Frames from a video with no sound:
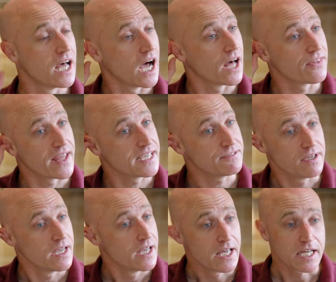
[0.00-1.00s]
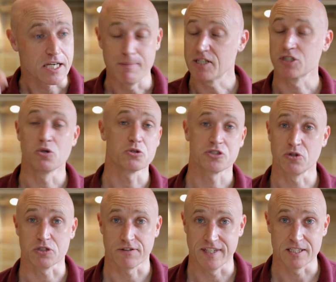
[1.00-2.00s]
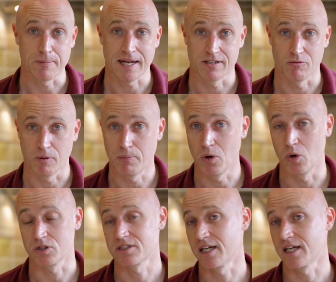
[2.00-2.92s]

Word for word: Uh, they commission all sorts of independent reports.